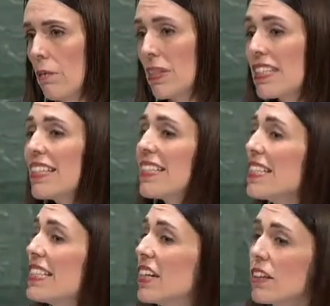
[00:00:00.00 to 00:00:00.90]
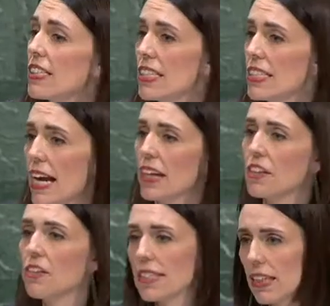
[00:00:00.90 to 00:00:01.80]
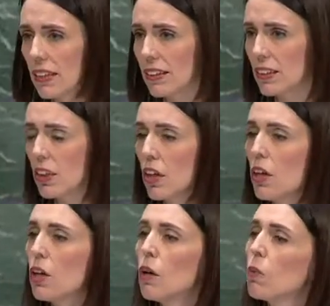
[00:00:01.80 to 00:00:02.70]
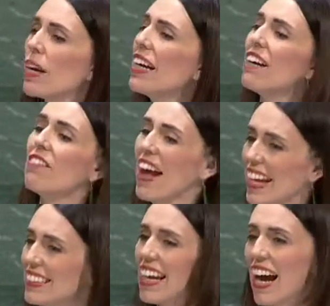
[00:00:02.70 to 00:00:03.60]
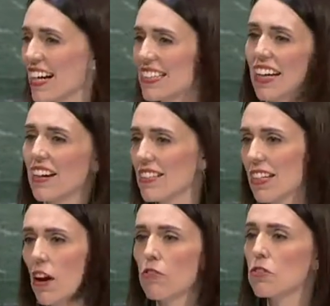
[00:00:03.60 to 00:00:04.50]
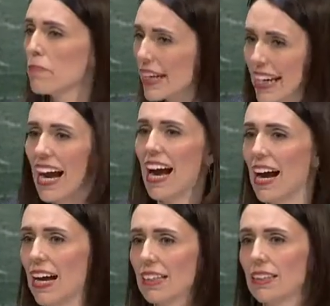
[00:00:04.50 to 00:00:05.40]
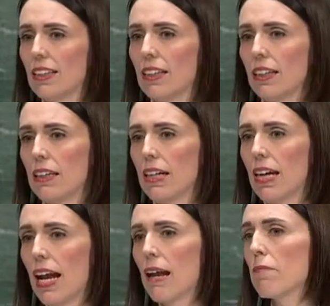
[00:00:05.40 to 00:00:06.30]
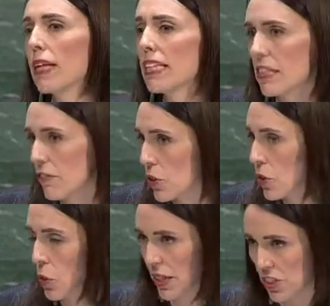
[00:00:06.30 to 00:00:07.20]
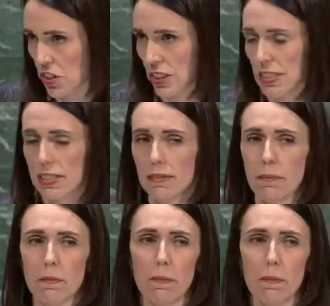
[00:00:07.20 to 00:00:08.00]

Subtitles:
But since the terrorist attack in New Zealand, we have had to ask ourselves many hard and many difficult questions.